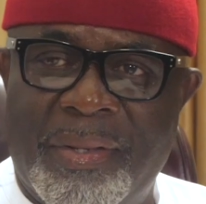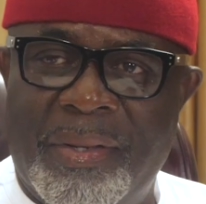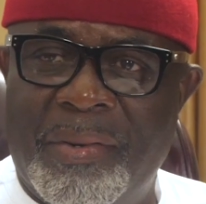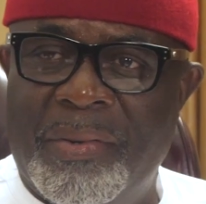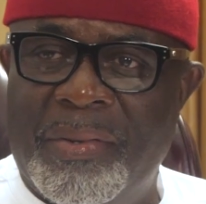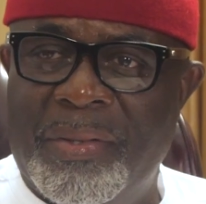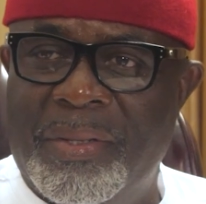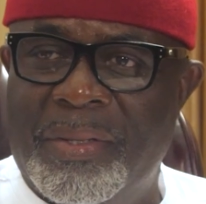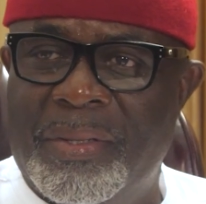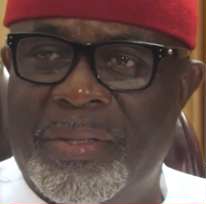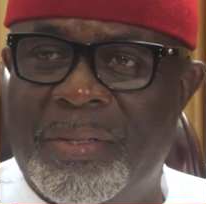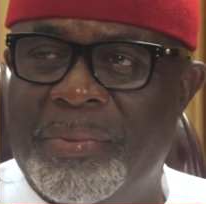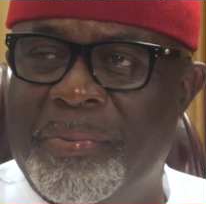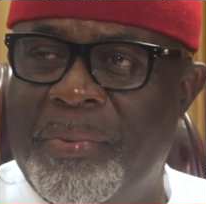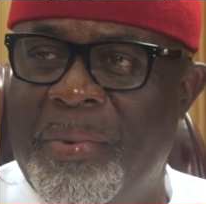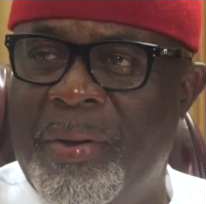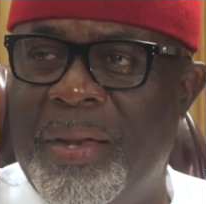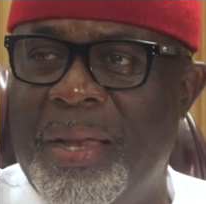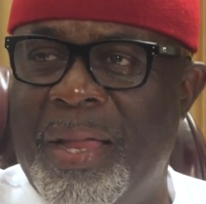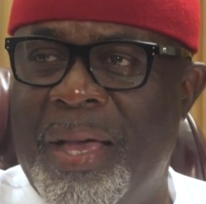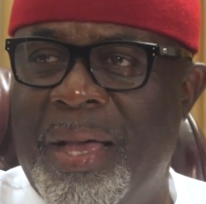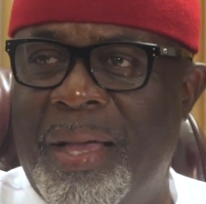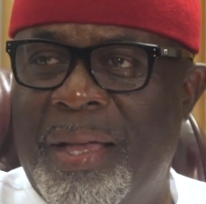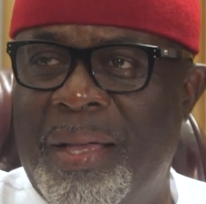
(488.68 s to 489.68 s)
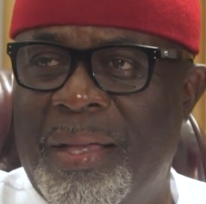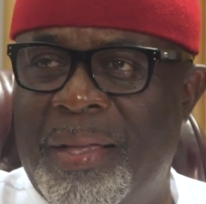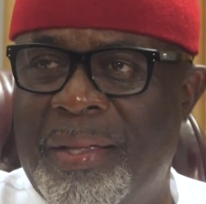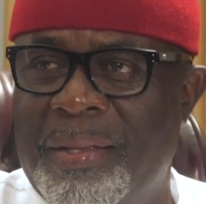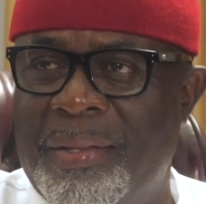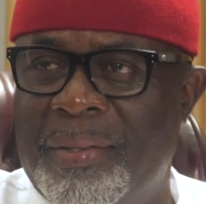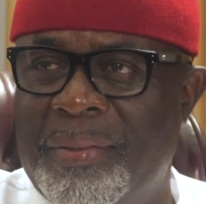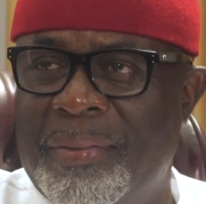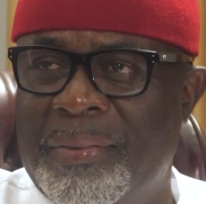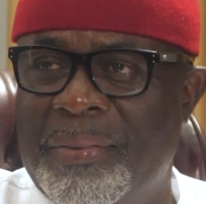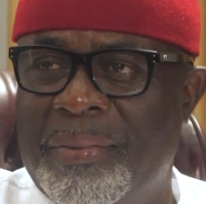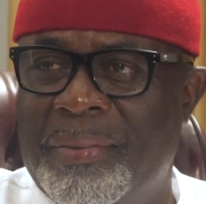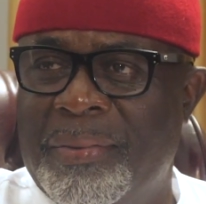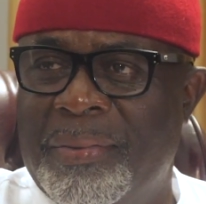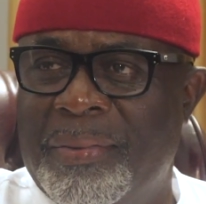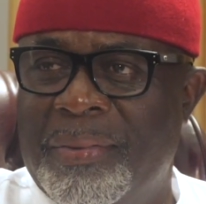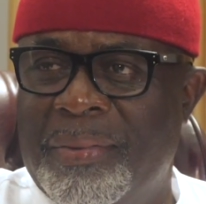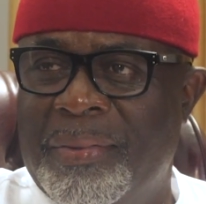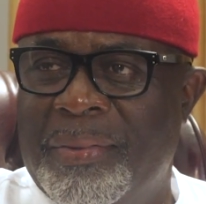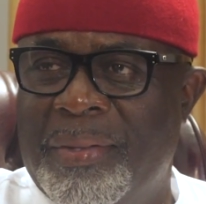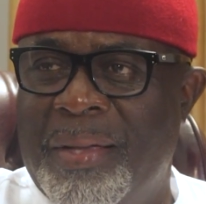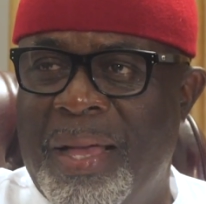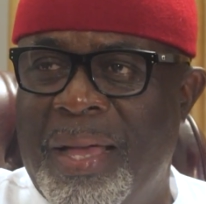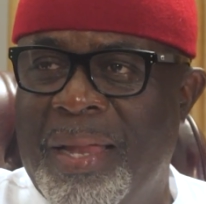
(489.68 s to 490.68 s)
you know, smaller
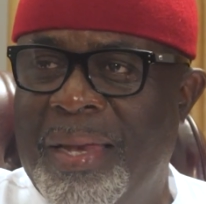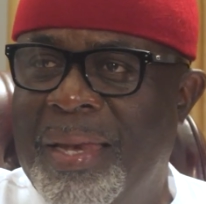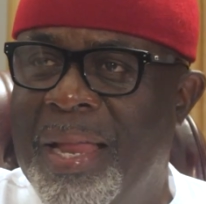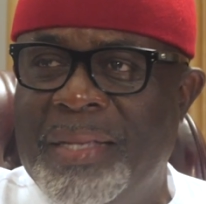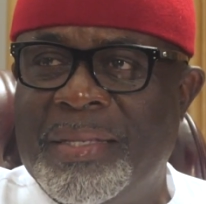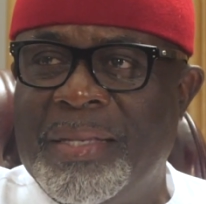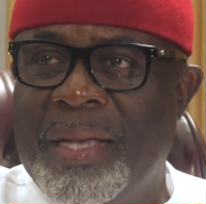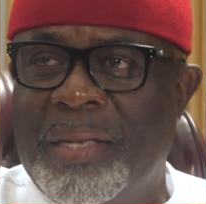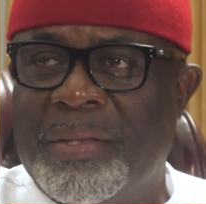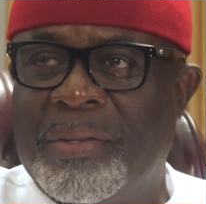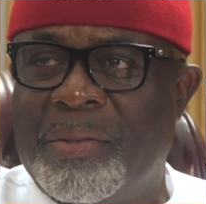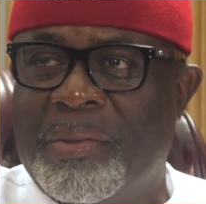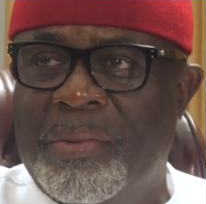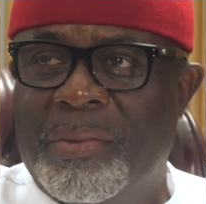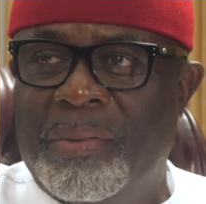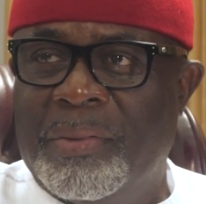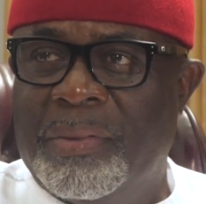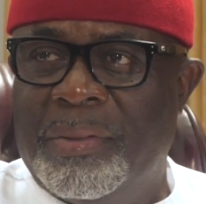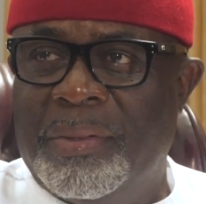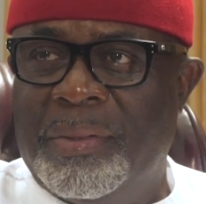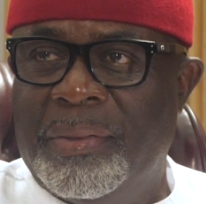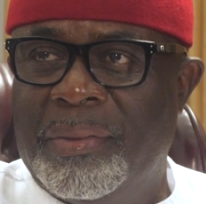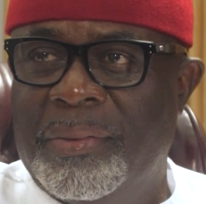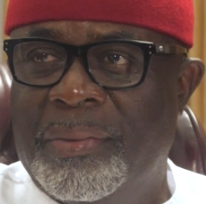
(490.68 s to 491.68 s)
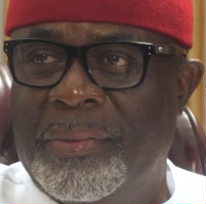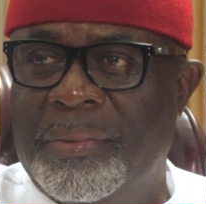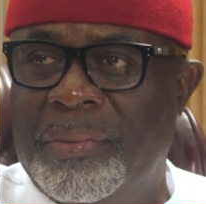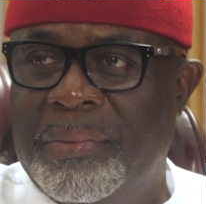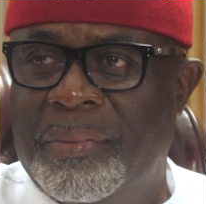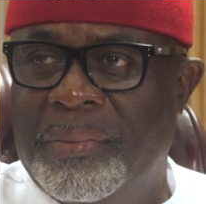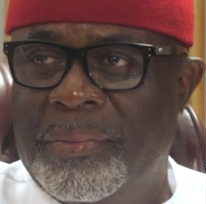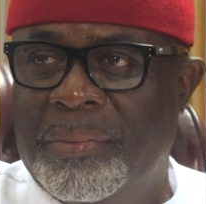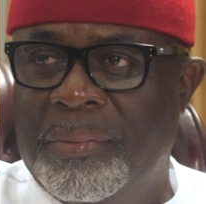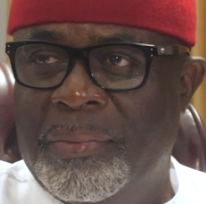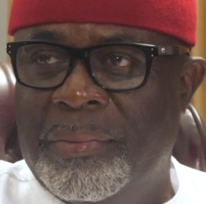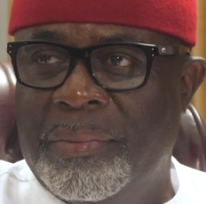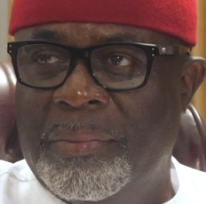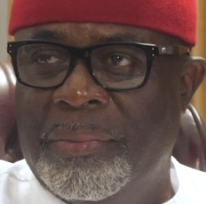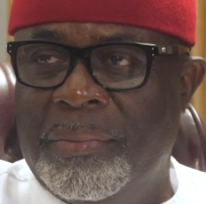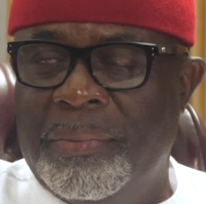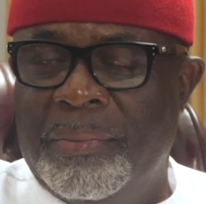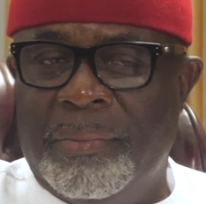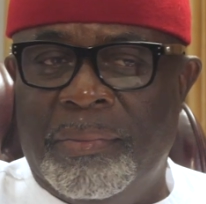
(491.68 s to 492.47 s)
and lesser schools. Okay.